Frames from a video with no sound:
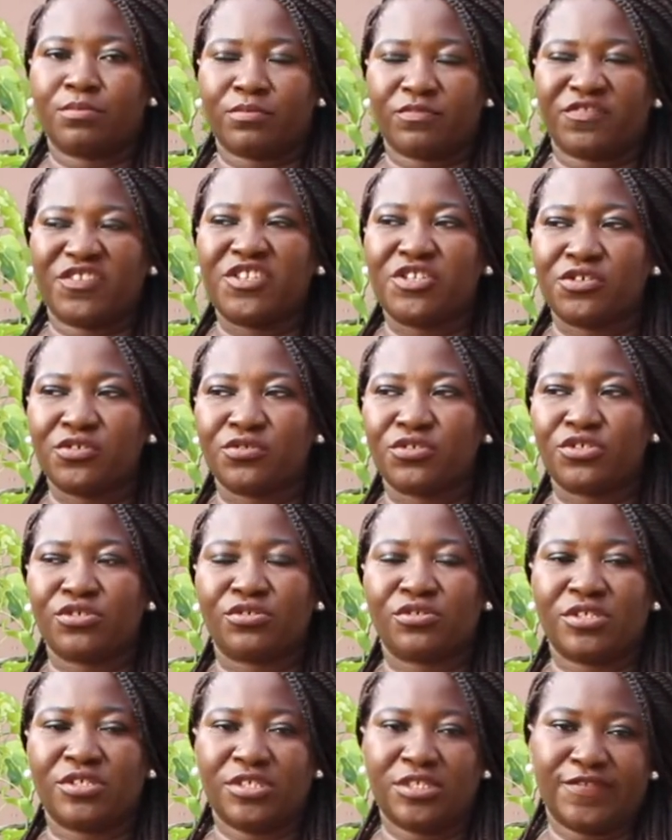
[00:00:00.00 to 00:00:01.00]

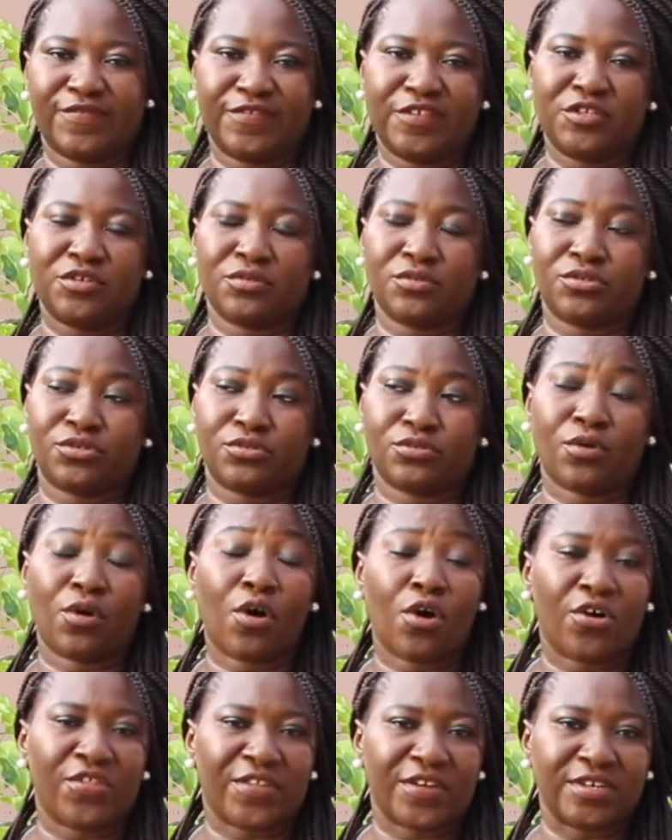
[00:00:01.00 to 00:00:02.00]
these videos to
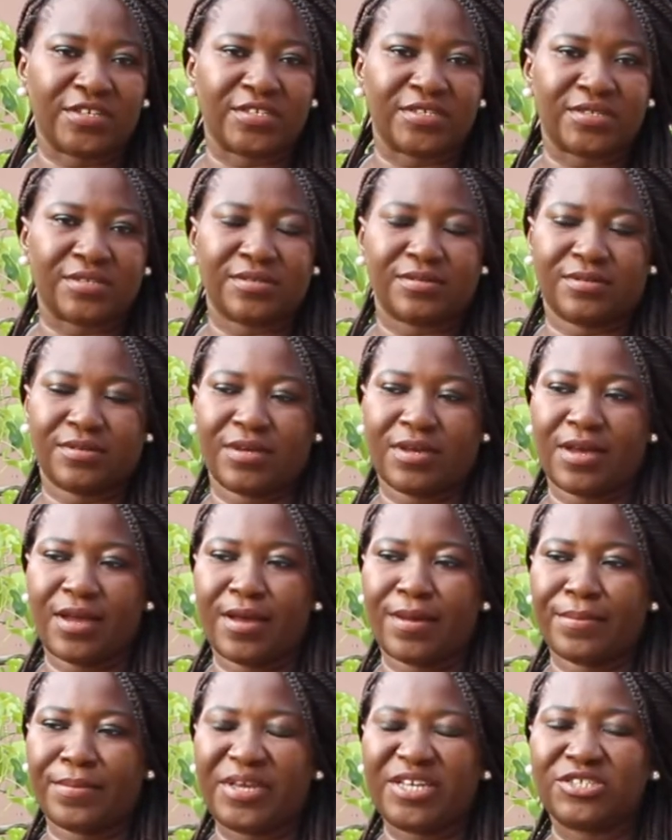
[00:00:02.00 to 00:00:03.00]
others
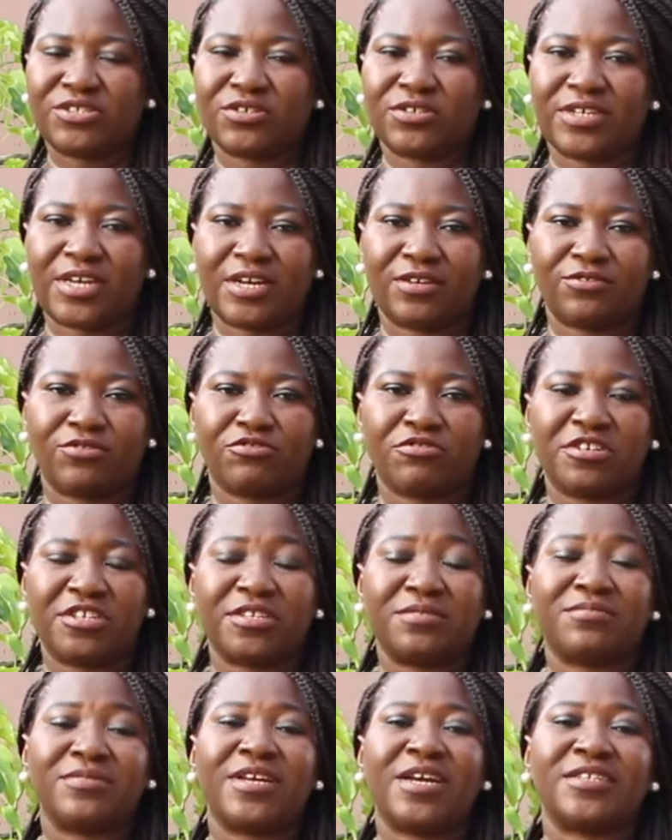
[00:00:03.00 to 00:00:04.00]
based on the
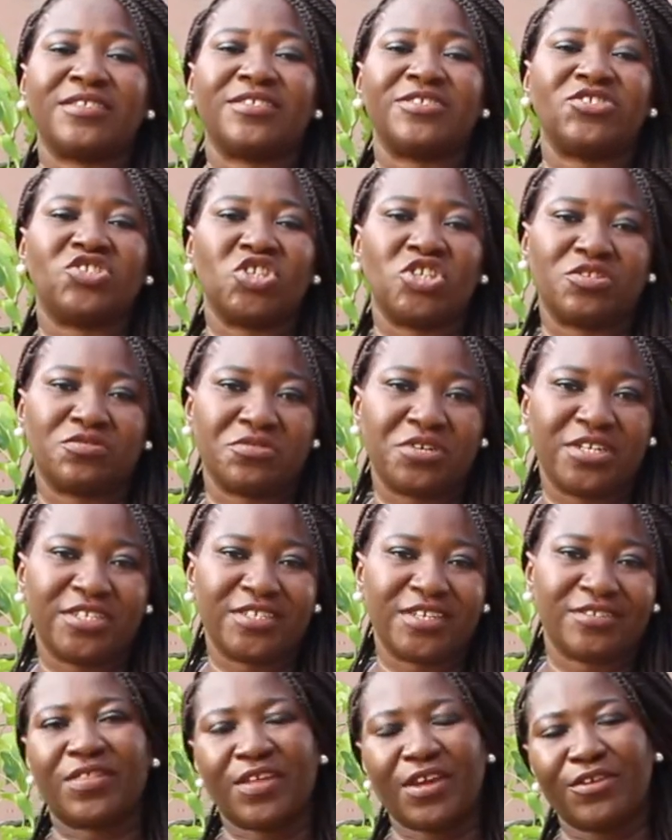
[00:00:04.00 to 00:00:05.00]
algorithm that is
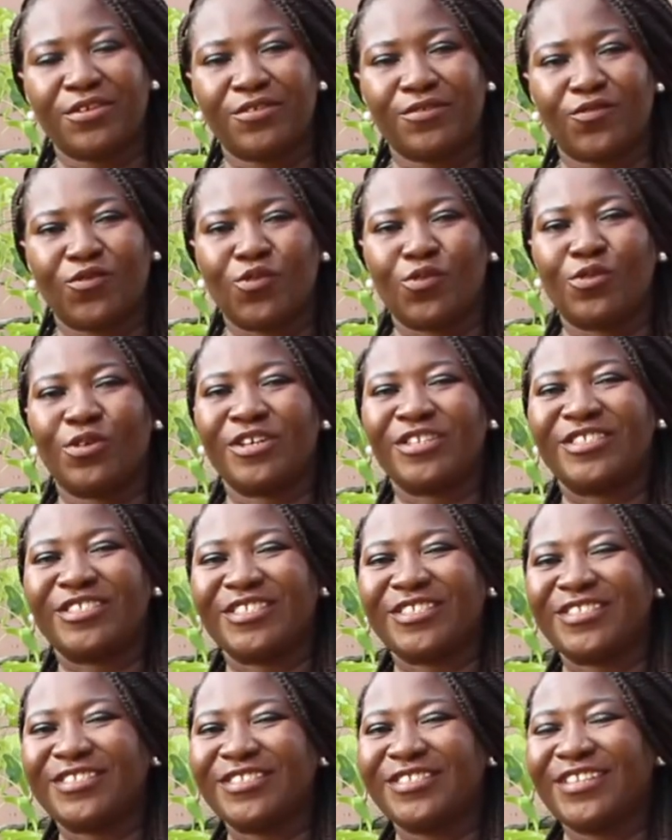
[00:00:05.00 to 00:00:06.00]
generated. Thank you for
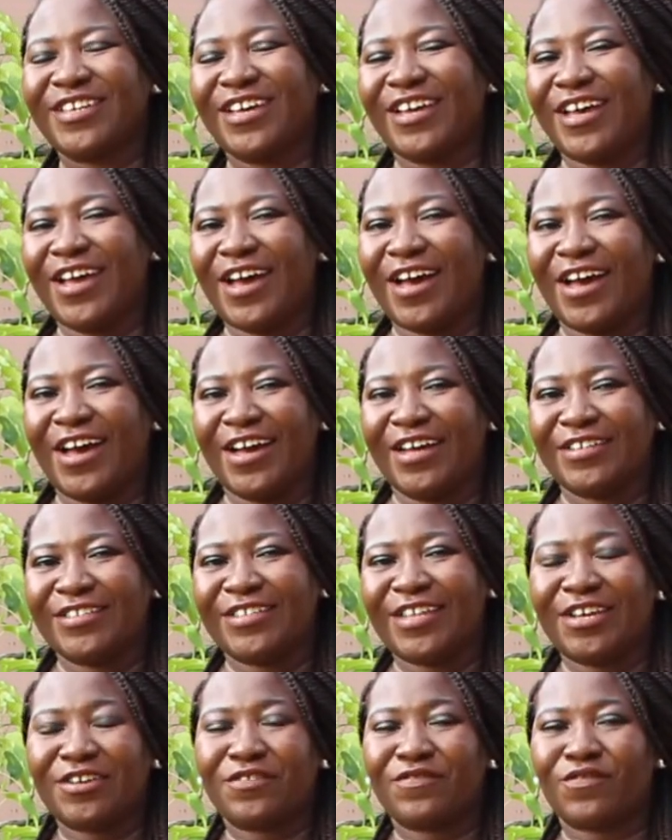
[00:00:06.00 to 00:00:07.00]
watching, and
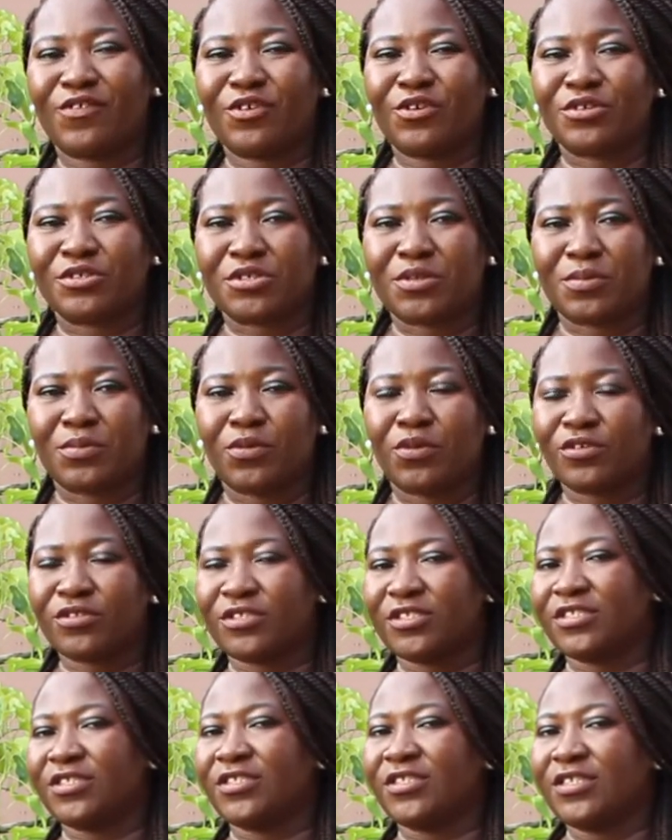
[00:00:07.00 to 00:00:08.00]
thank you for your support.
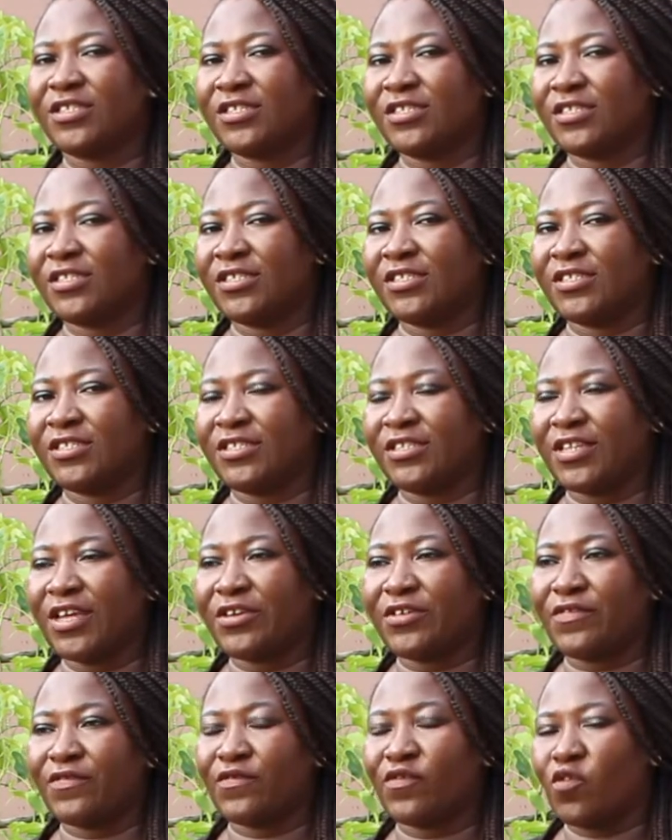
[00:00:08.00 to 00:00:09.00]

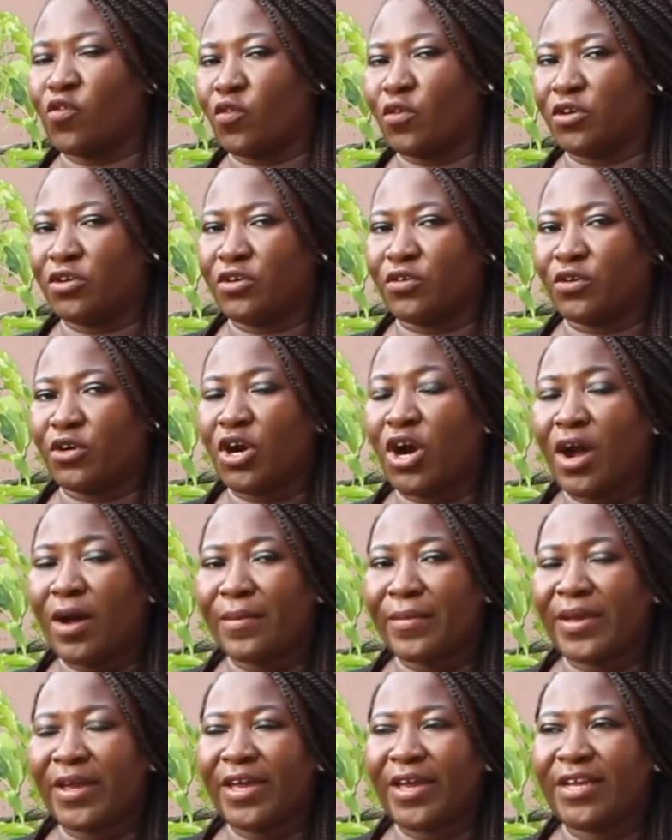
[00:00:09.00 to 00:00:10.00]
Thank you for your
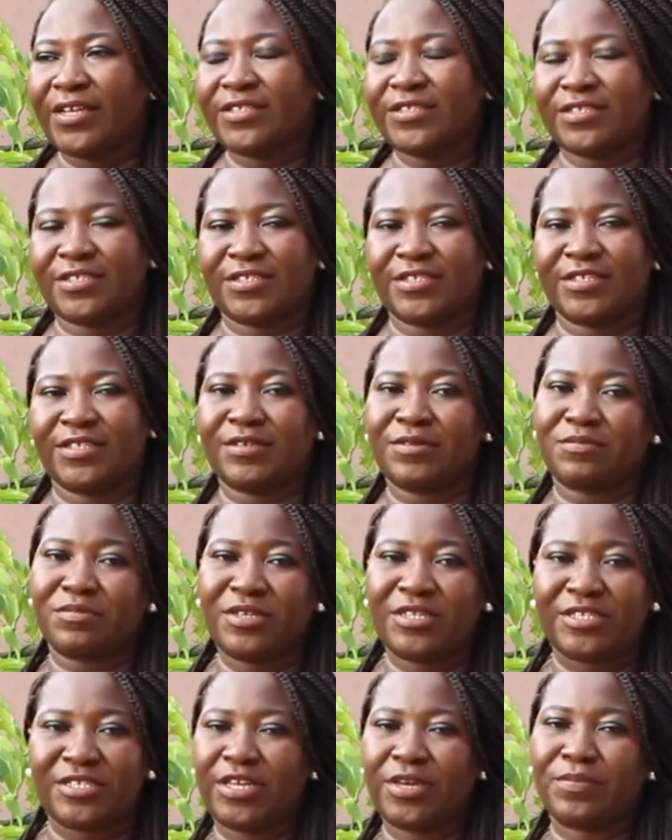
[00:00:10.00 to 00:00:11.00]
comments.
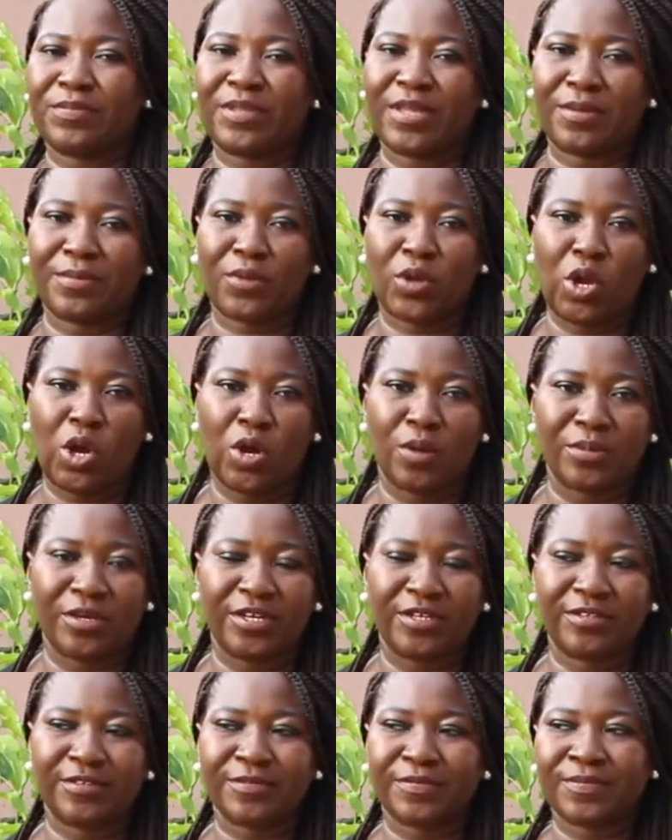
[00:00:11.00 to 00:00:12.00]
Please keep them
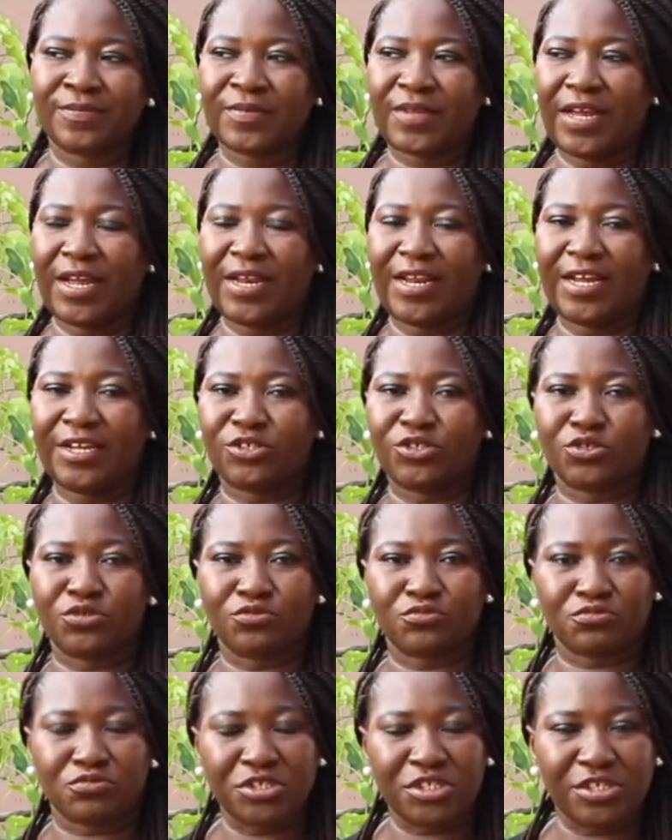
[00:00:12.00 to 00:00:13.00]
coming. I like to
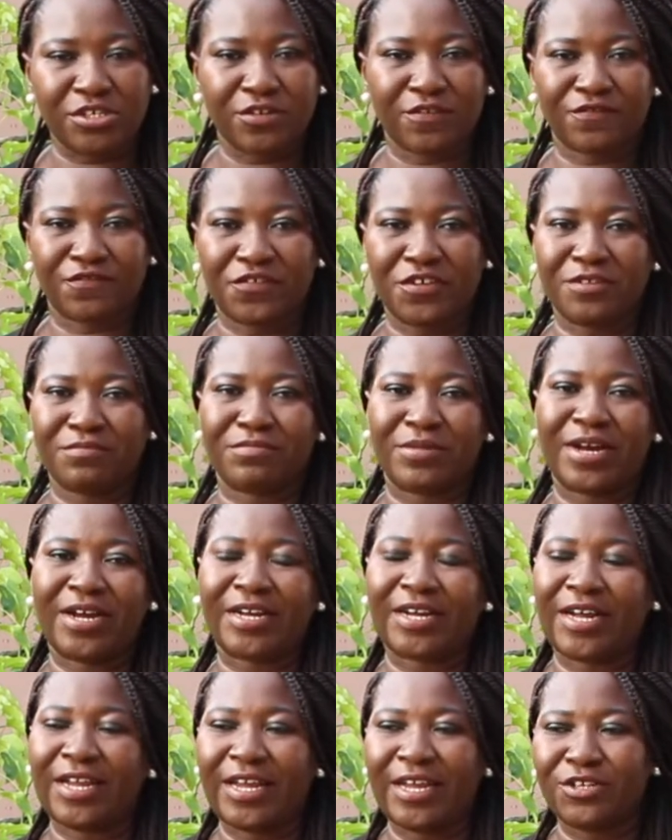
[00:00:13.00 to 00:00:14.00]
read your
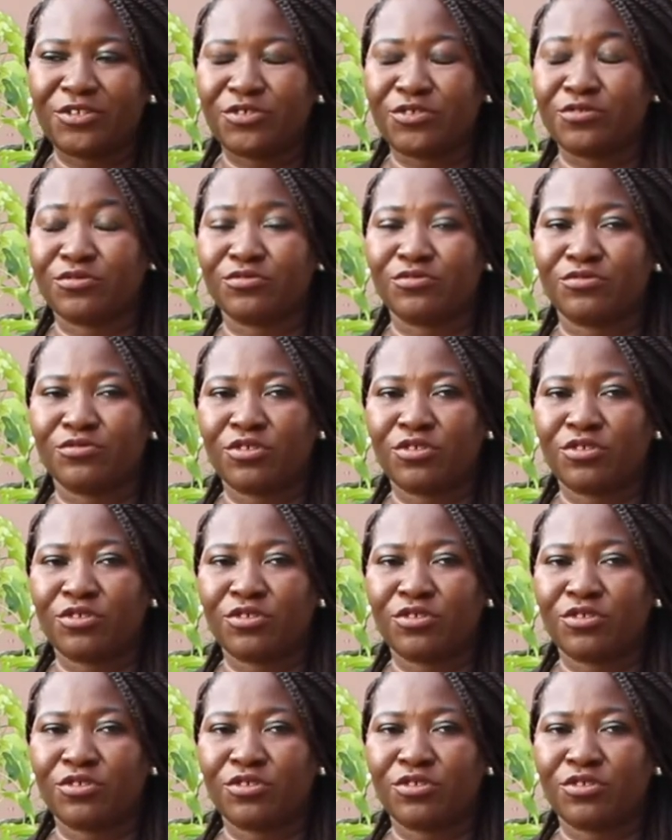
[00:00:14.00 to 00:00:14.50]
feedback. I like to